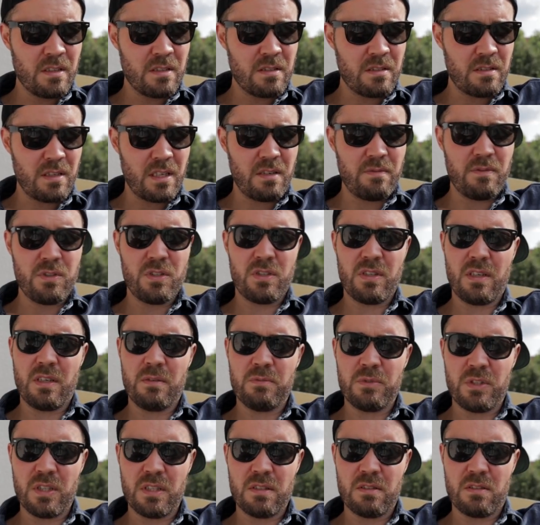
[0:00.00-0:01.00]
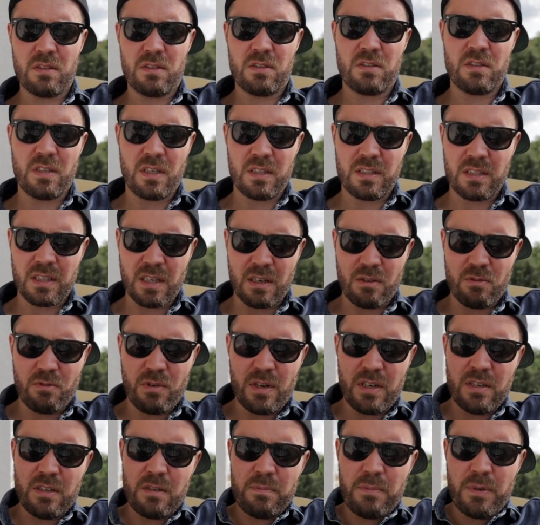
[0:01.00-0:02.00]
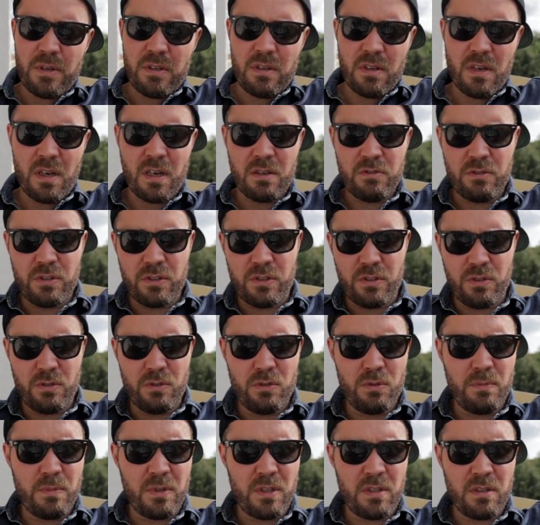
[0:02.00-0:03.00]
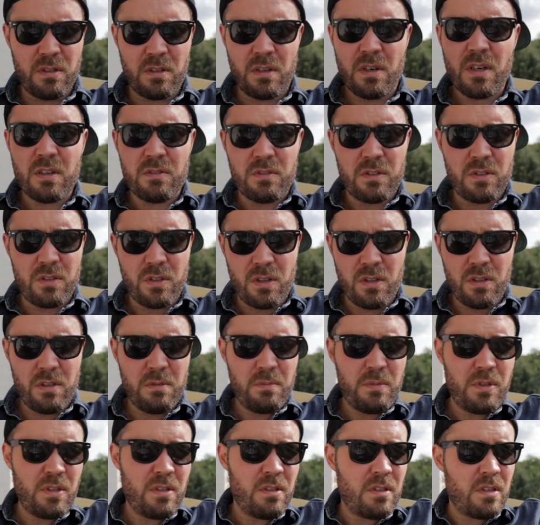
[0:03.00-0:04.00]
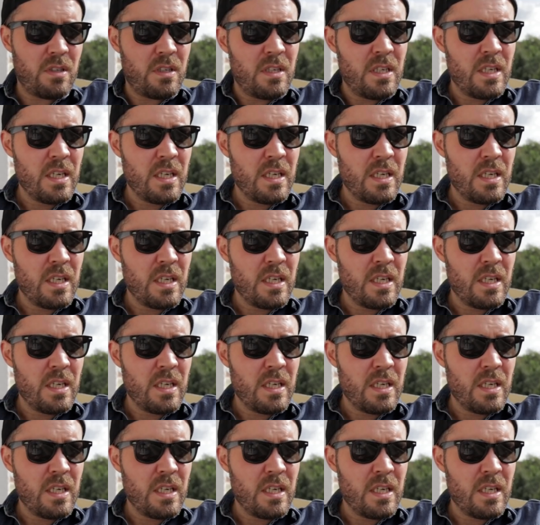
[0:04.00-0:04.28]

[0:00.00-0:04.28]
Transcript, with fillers: silver denim jeans that are starting around about the hundred euro mark, hundred dollar mark